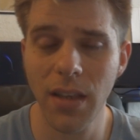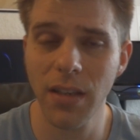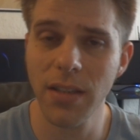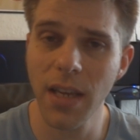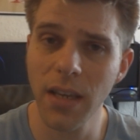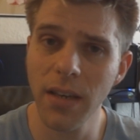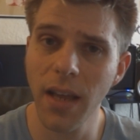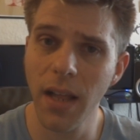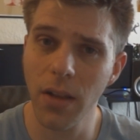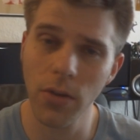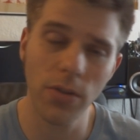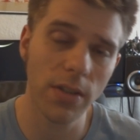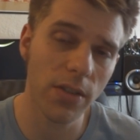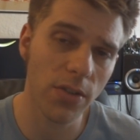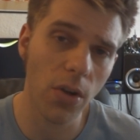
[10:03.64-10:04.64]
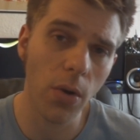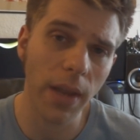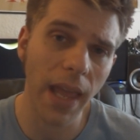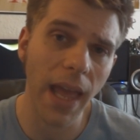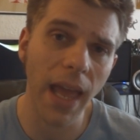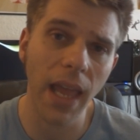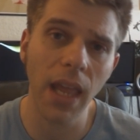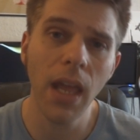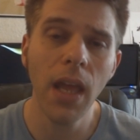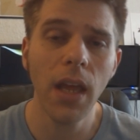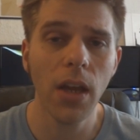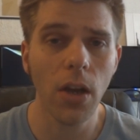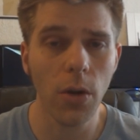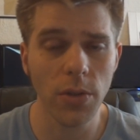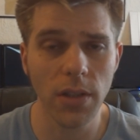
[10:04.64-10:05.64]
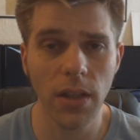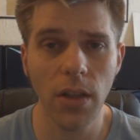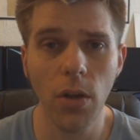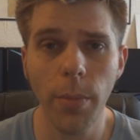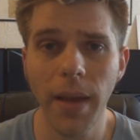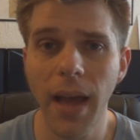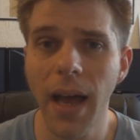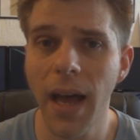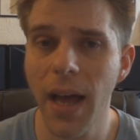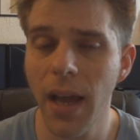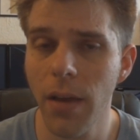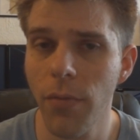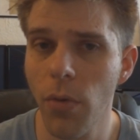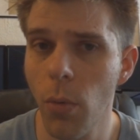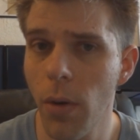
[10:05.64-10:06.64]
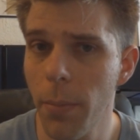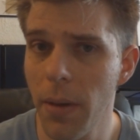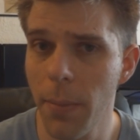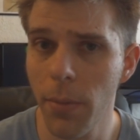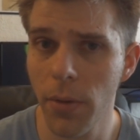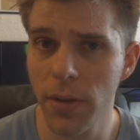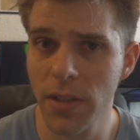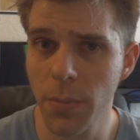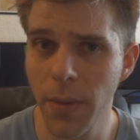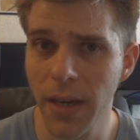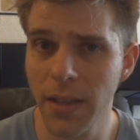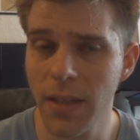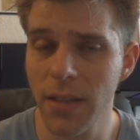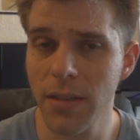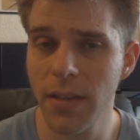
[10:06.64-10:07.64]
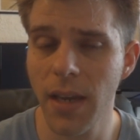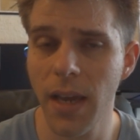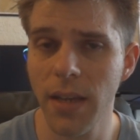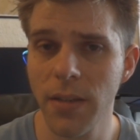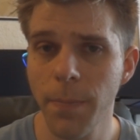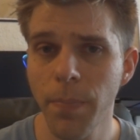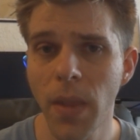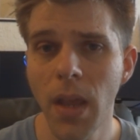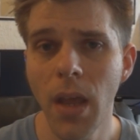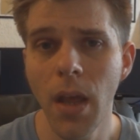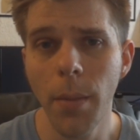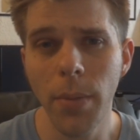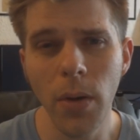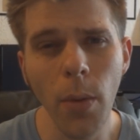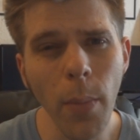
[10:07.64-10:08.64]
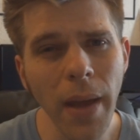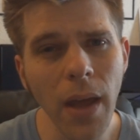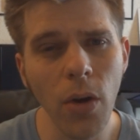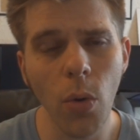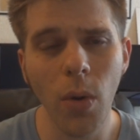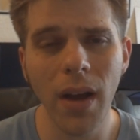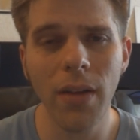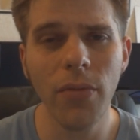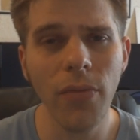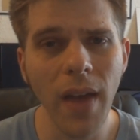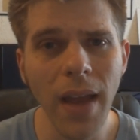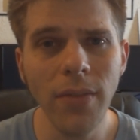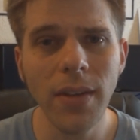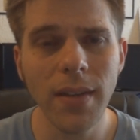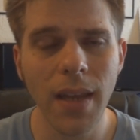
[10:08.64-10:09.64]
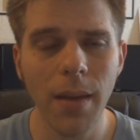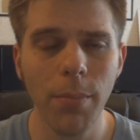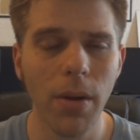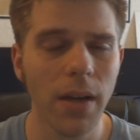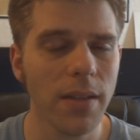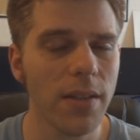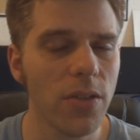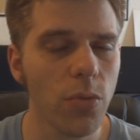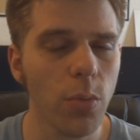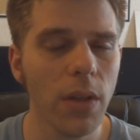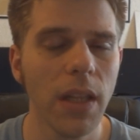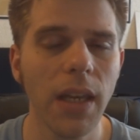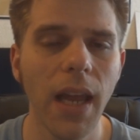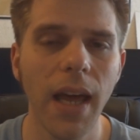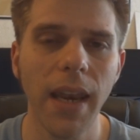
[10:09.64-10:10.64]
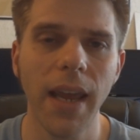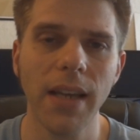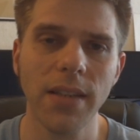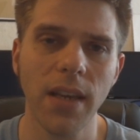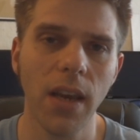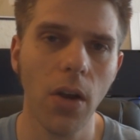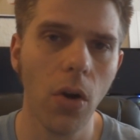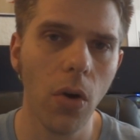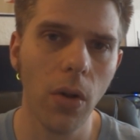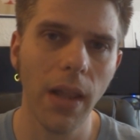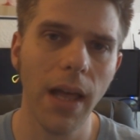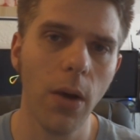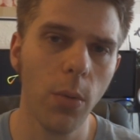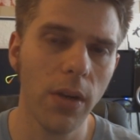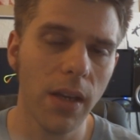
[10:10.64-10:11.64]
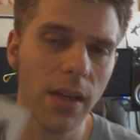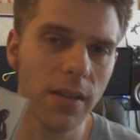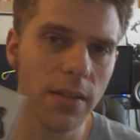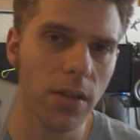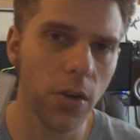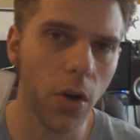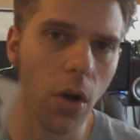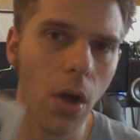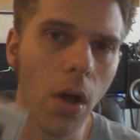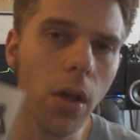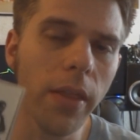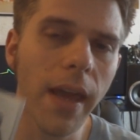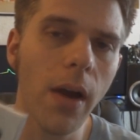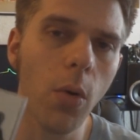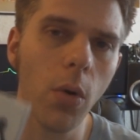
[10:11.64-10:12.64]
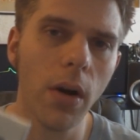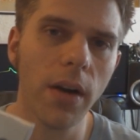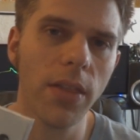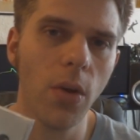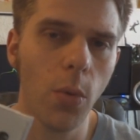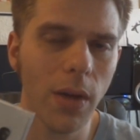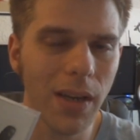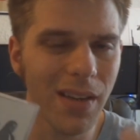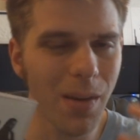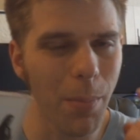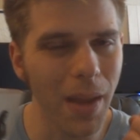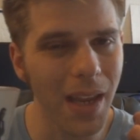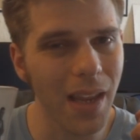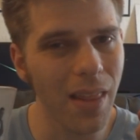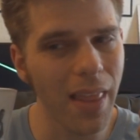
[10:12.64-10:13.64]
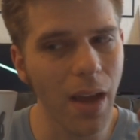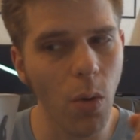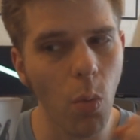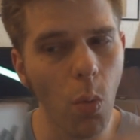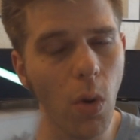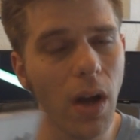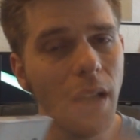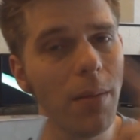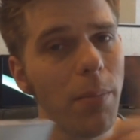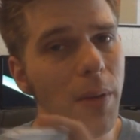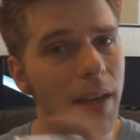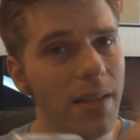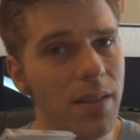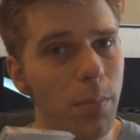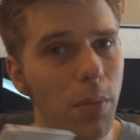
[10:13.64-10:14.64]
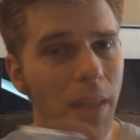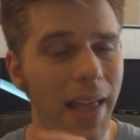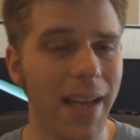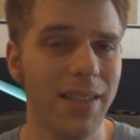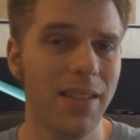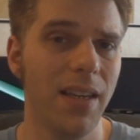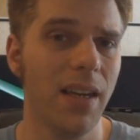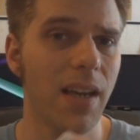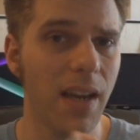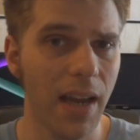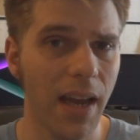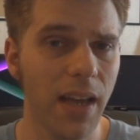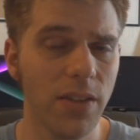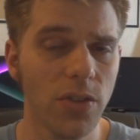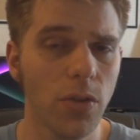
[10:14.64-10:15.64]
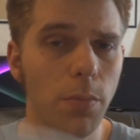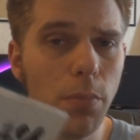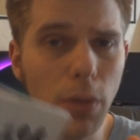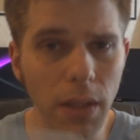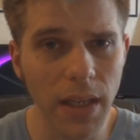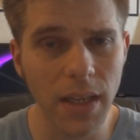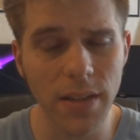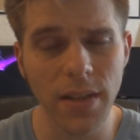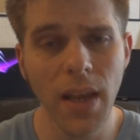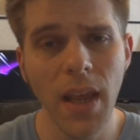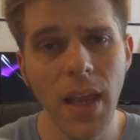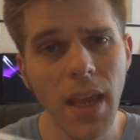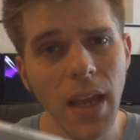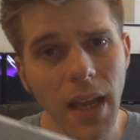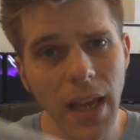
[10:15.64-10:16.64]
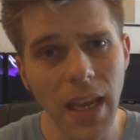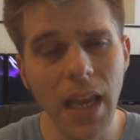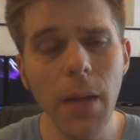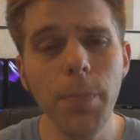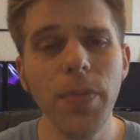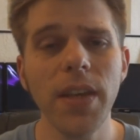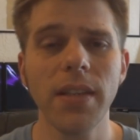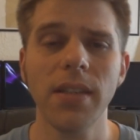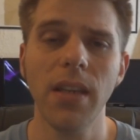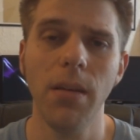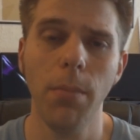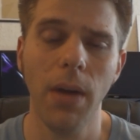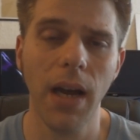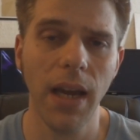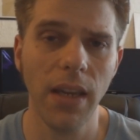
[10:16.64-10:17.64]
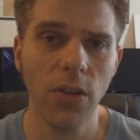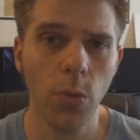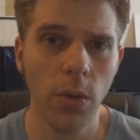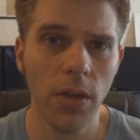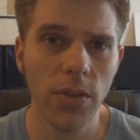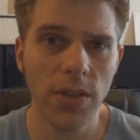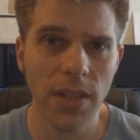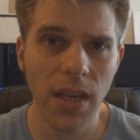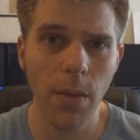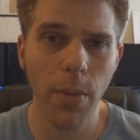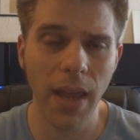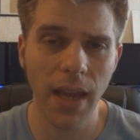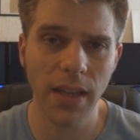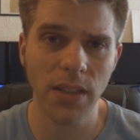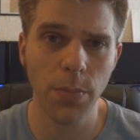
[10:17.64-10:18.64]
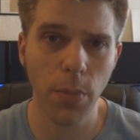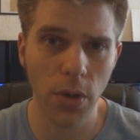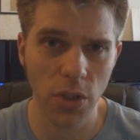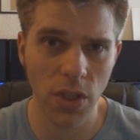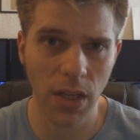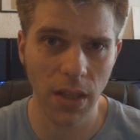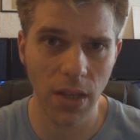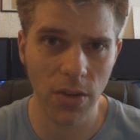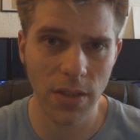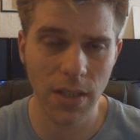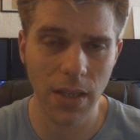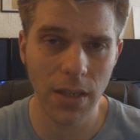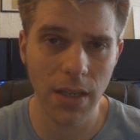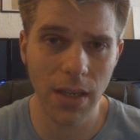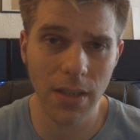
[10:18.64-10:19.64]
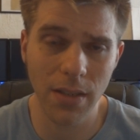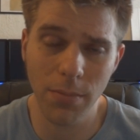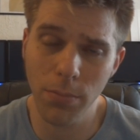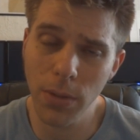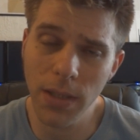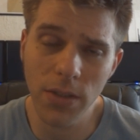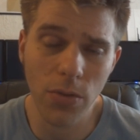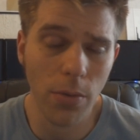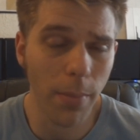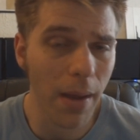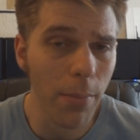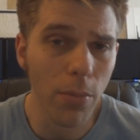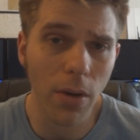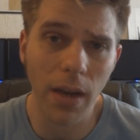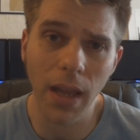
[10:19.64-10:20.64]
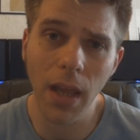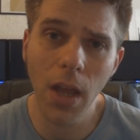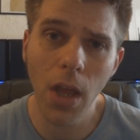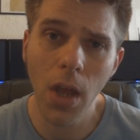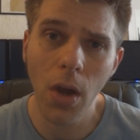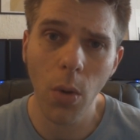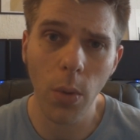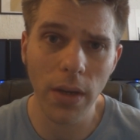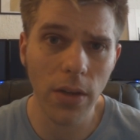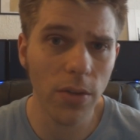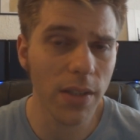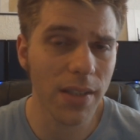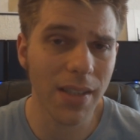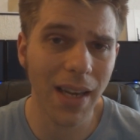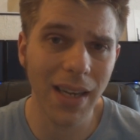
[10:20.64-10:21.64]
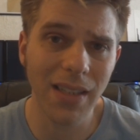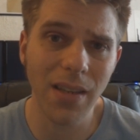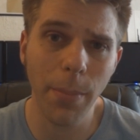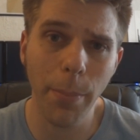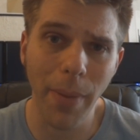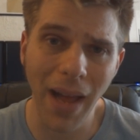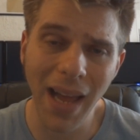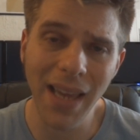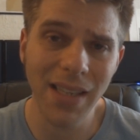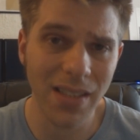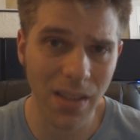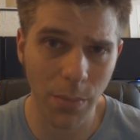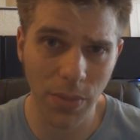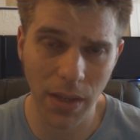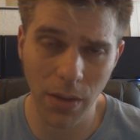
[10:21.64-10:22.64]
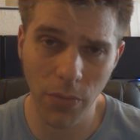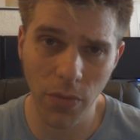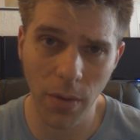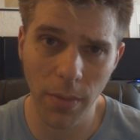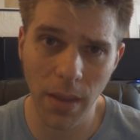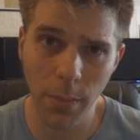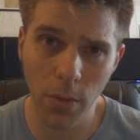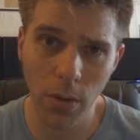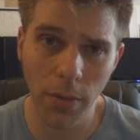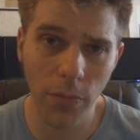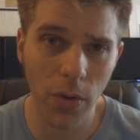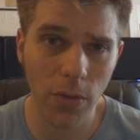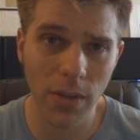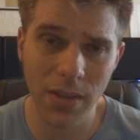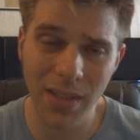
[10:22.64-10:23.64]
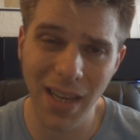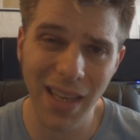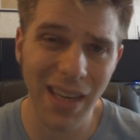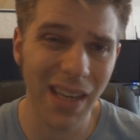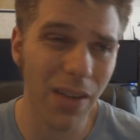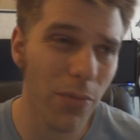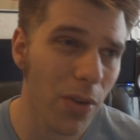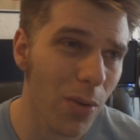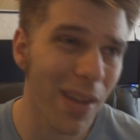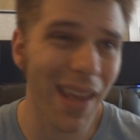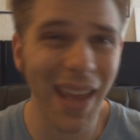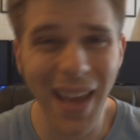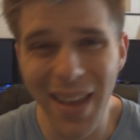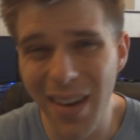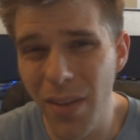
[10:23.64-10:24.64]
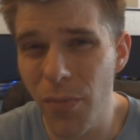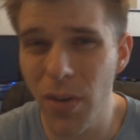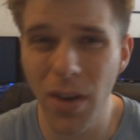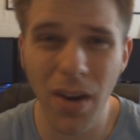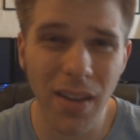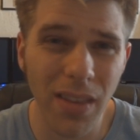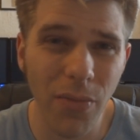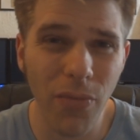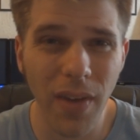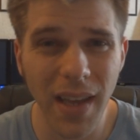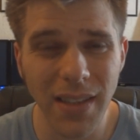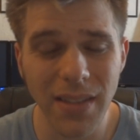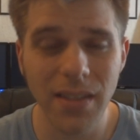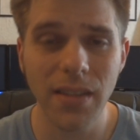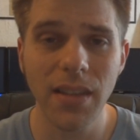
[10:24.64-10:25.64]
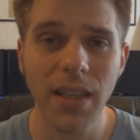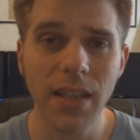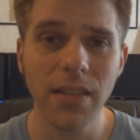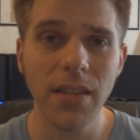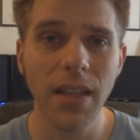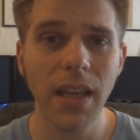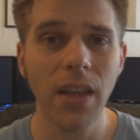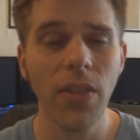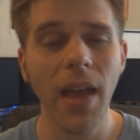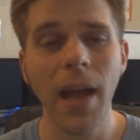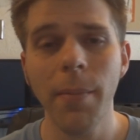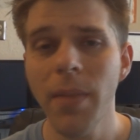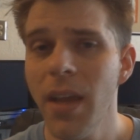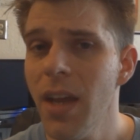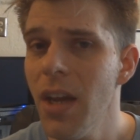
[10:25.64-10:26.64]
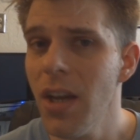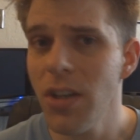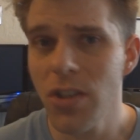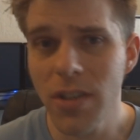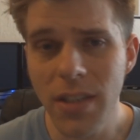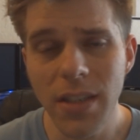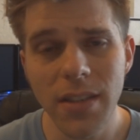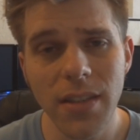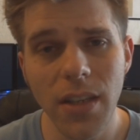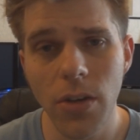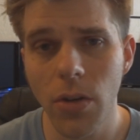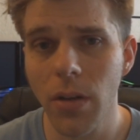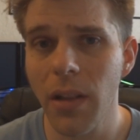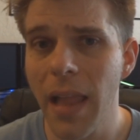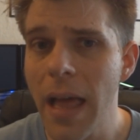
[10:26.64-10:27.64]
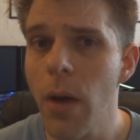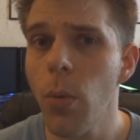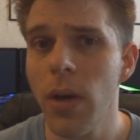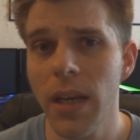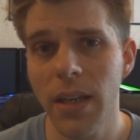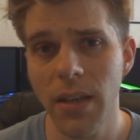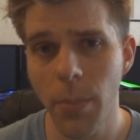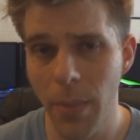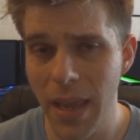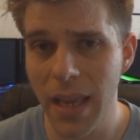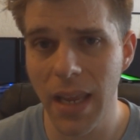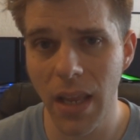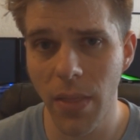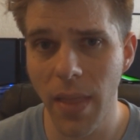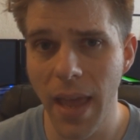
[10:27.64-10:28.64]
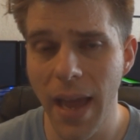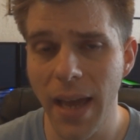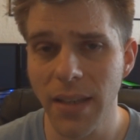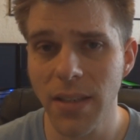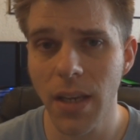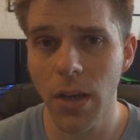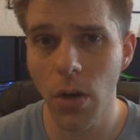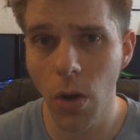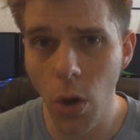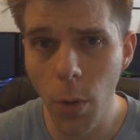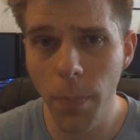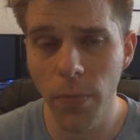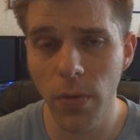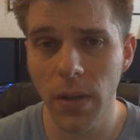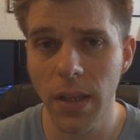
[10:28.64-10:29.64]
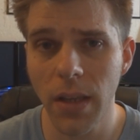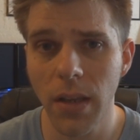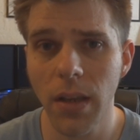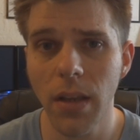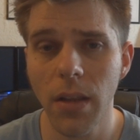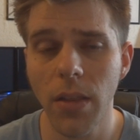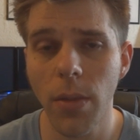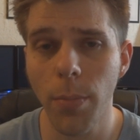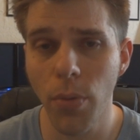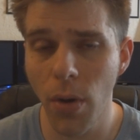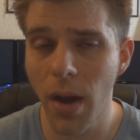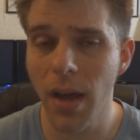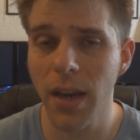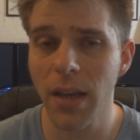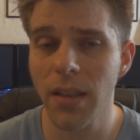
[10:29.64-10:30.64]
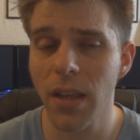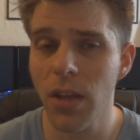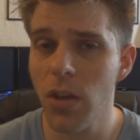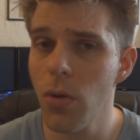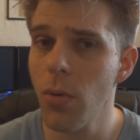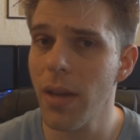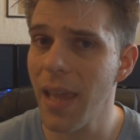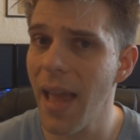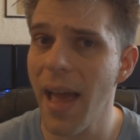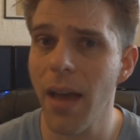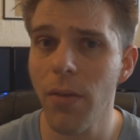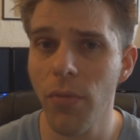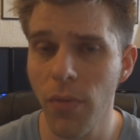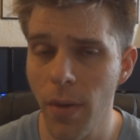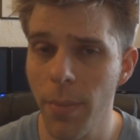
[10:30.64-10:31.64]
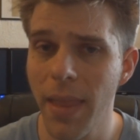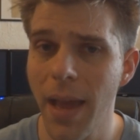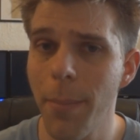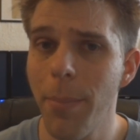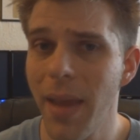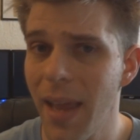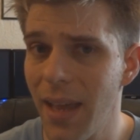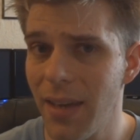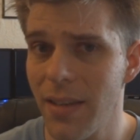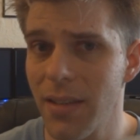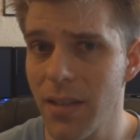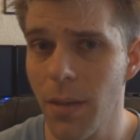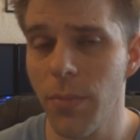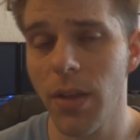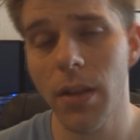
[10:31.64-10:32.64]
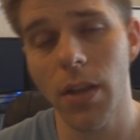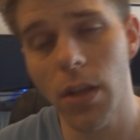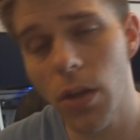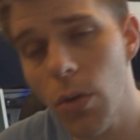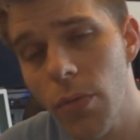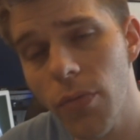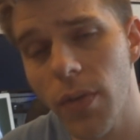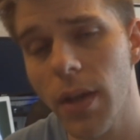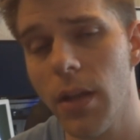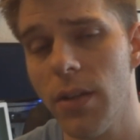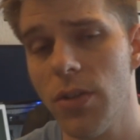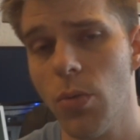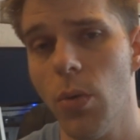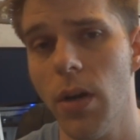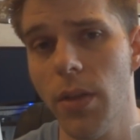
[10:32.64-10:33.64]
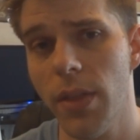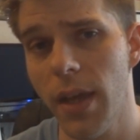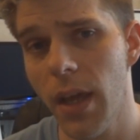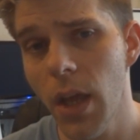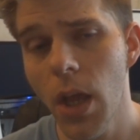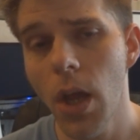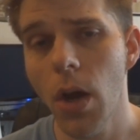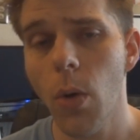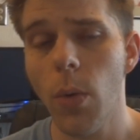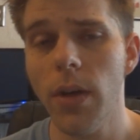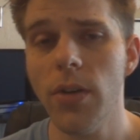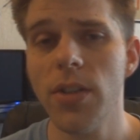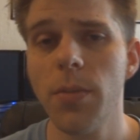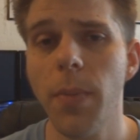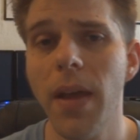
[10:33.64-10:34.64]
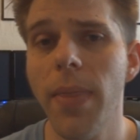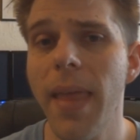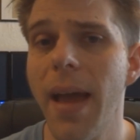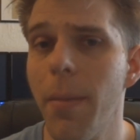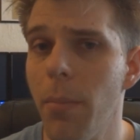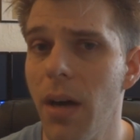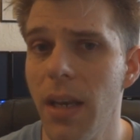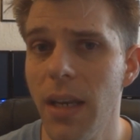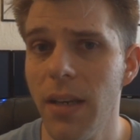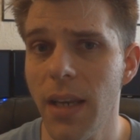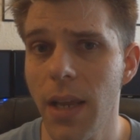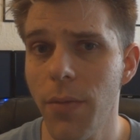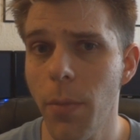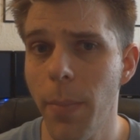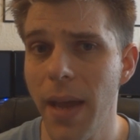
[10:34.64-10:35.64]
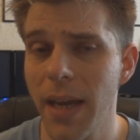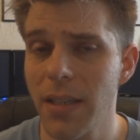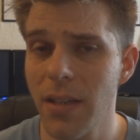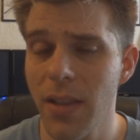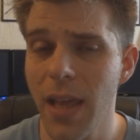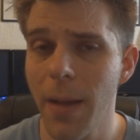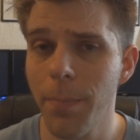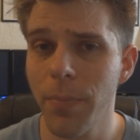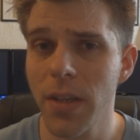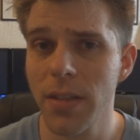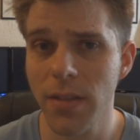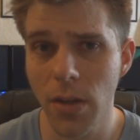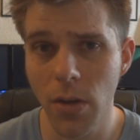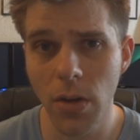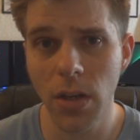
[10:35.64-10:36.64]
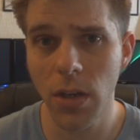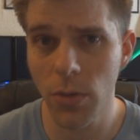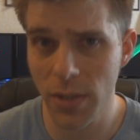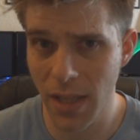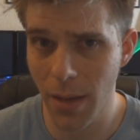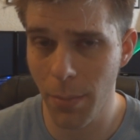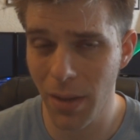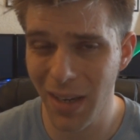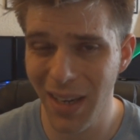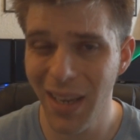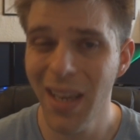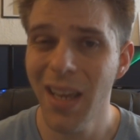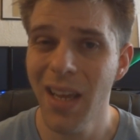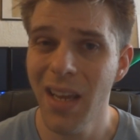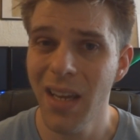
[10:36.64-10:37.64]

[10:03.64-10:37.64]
I think $10 is okay, goes a little bit high for what people expect these days. But no matter what, $5 to $10 is really not asking a whole lot when you consider all that work that went into making that one piece of plastic, guys. So please, keep this in mind when you see bands pushing their CDs, and please remember it when you decide to buy something from them, or if you're deciding if you can, if you're on the fence and things like that. Just consider a lot went into making that, and hopefully the product that you get from that band is something that you feel is worth it when you spend that money to give it back to them, because they're going to use that money